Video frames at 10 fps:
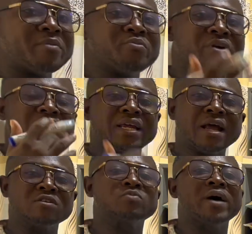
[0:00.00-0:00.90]
bringing
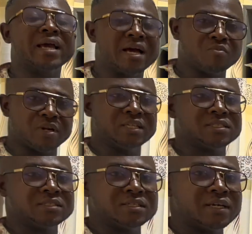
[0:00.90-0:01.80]
out bicarbonate,
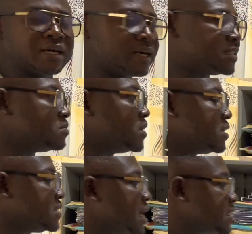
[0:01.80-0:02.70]
it
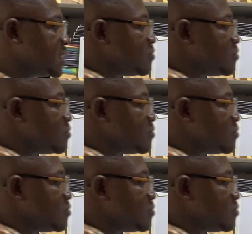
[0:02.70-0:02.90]
means that the